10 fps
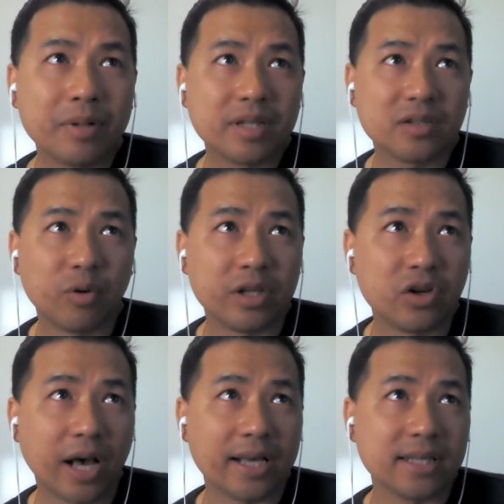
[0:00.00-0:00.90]
is when you
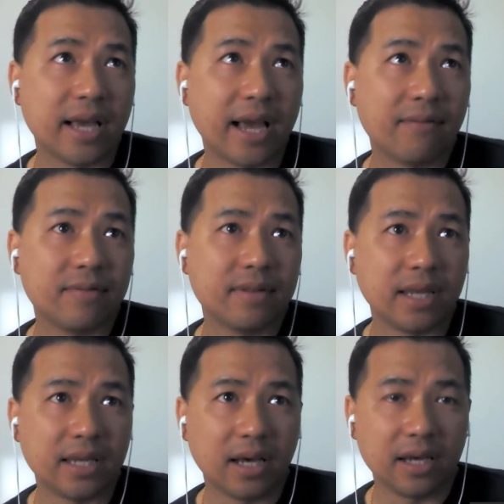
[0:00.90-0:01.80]
guys have
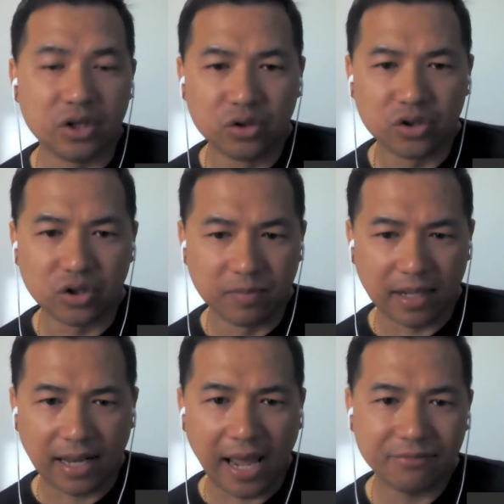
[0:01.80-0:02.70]
the YouTube
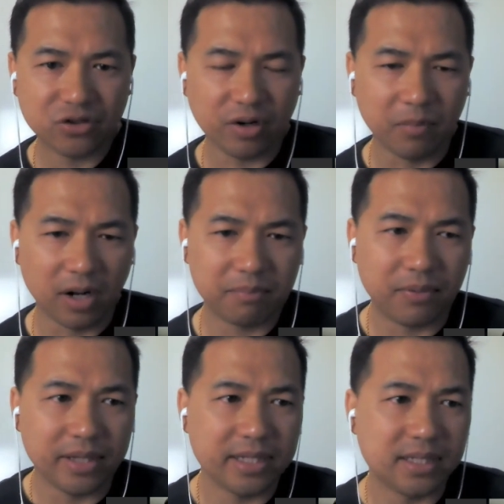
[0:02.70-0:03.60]
live stream on,
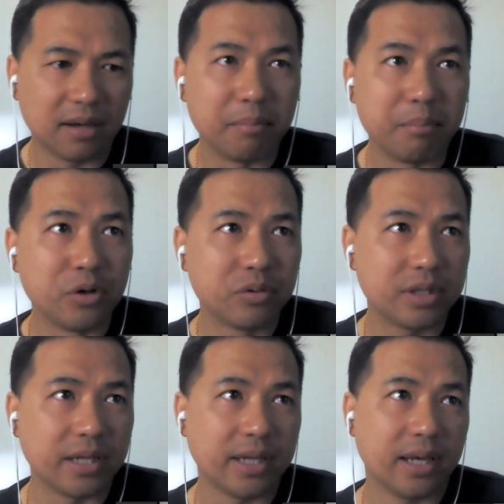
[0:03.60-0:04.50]
please mute
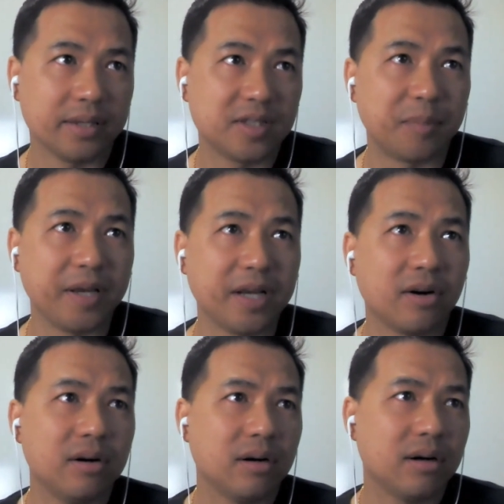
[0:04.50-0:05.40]
the
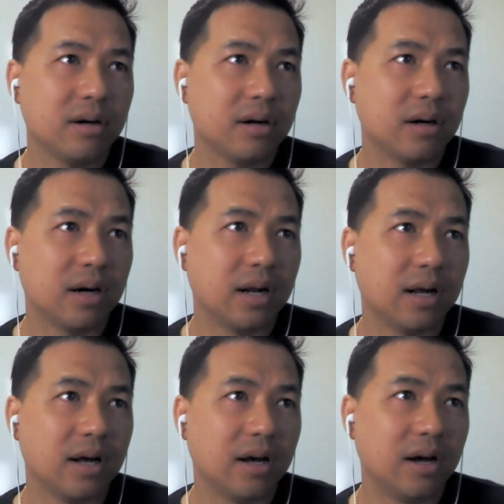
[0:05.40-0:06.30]
speaker
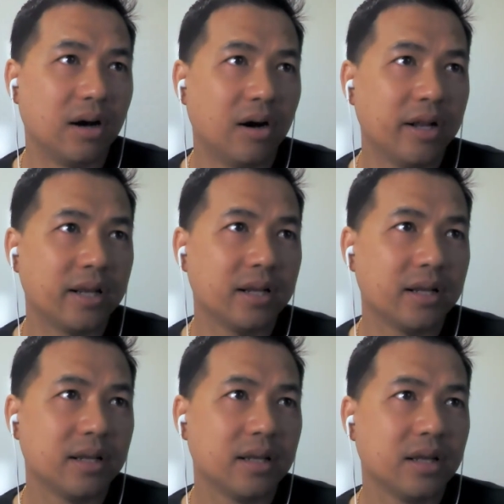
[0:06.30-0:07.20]
on it
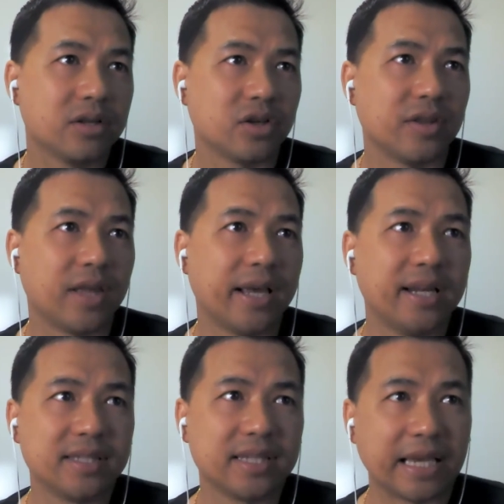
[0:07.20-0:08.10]
so that it
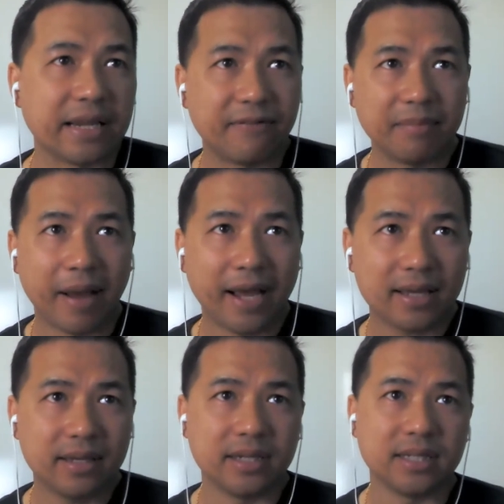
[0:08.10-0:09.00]
doesn't get feedback
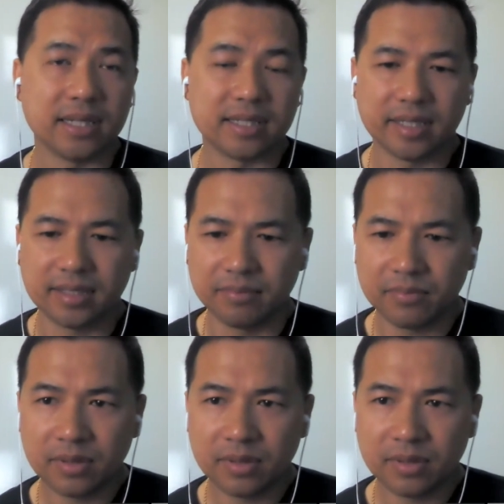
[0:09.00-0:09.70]
into the system.